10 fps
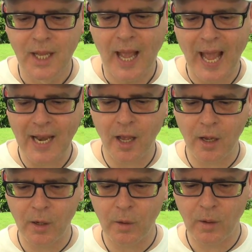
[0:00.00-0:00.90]

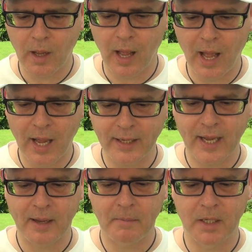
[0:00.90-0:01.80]
Hello,
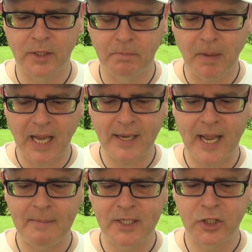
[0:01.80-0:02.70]
my
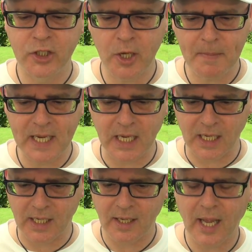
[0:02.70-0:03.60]
name is Yummy.
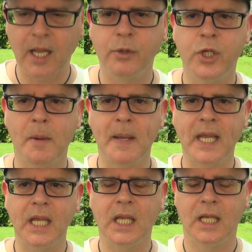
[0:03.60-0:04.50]
Hello,
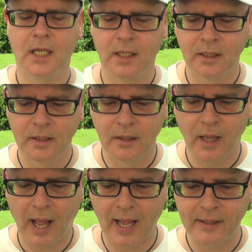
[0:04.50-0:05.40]
Yummy.
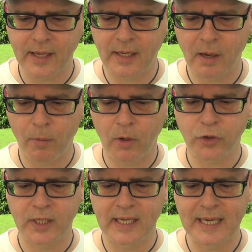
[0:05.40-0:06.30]
And I am
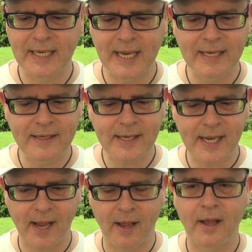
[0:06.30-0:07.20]
watching in
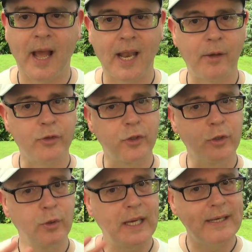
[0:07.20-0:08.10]
India. Hello
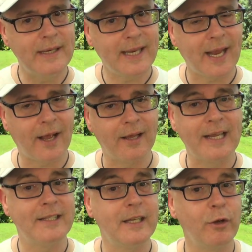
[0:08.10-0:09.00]
to India.
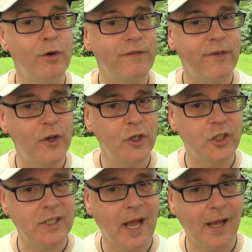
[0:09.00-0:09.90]
Is it your
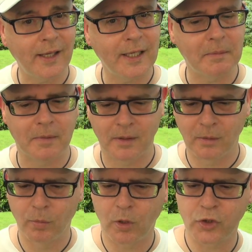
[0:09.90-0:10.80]
first time
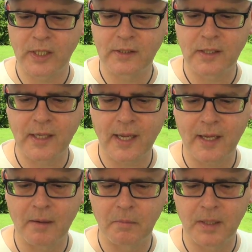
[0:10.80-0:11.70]
watching
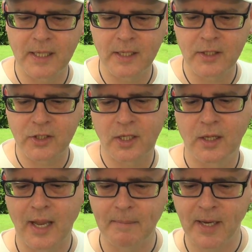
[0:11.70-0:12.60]
today? Please
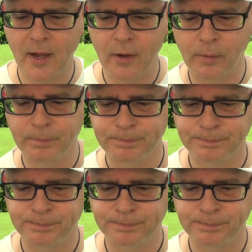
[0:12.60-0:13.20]
let me know.